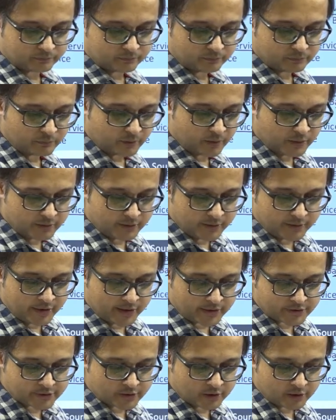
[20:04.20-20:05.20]
the national
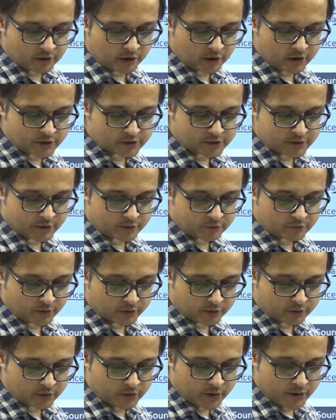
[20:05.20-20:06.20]
knowledge network,
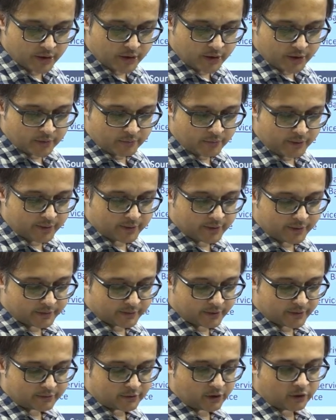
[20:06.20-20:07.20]
right? That's
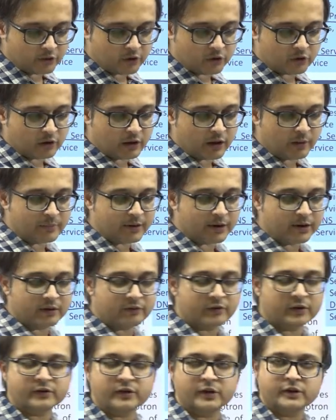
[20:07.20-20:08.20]
how the collaborative
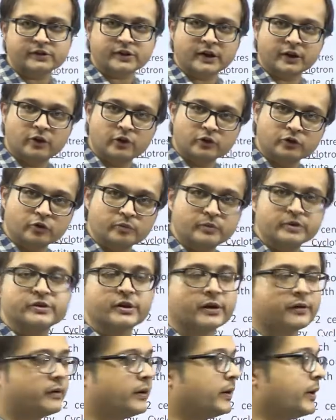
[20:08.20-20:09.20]
research can also be
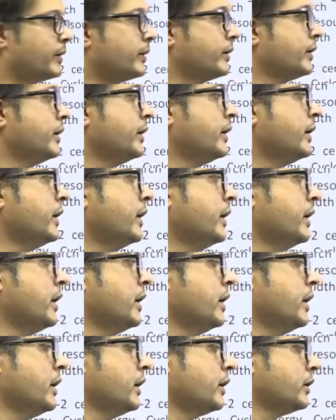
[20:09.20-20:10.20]
generated.
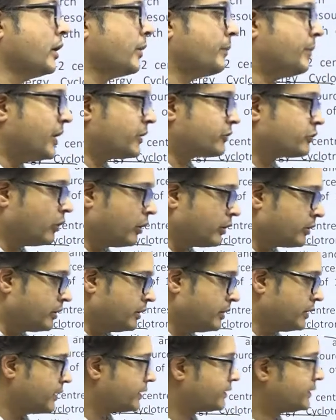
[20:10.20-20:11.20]
Now based on
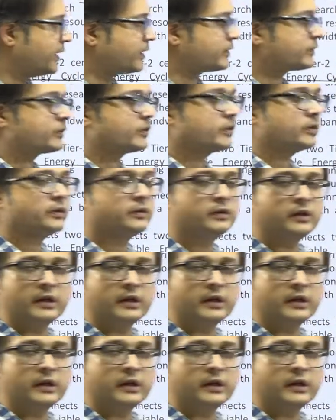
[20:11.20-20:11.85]
this, the